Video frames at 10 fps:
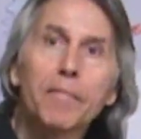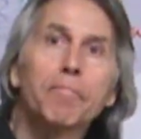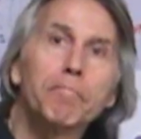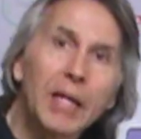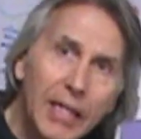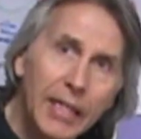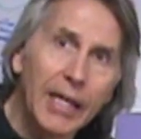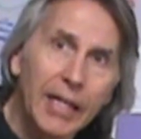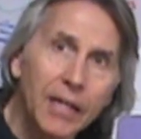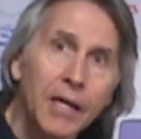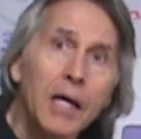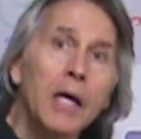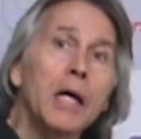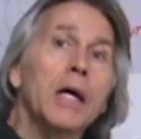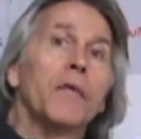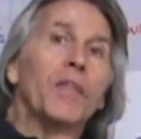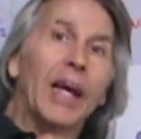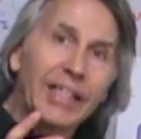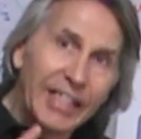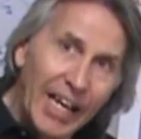meaning
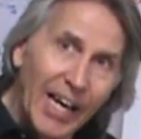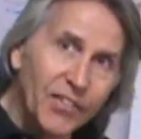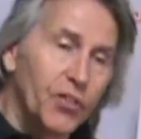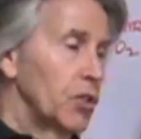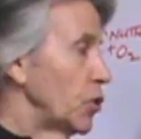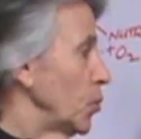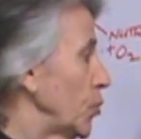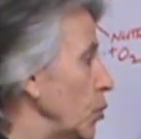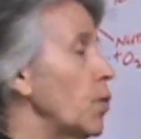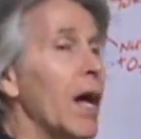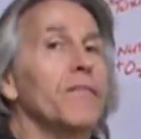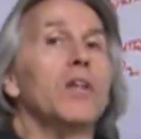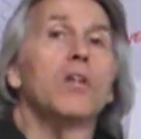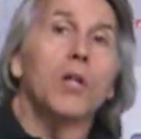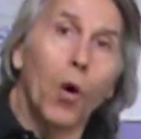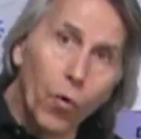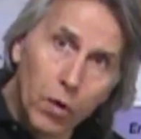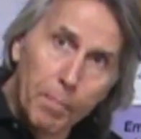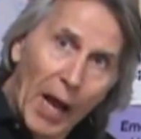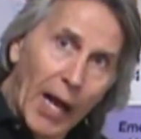that yes, you do have a
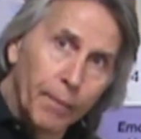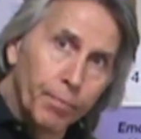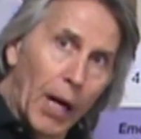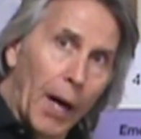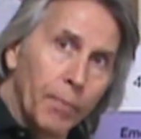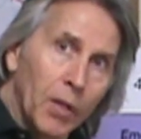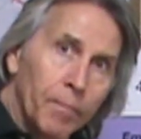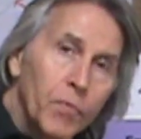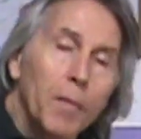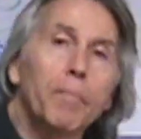lower back problem,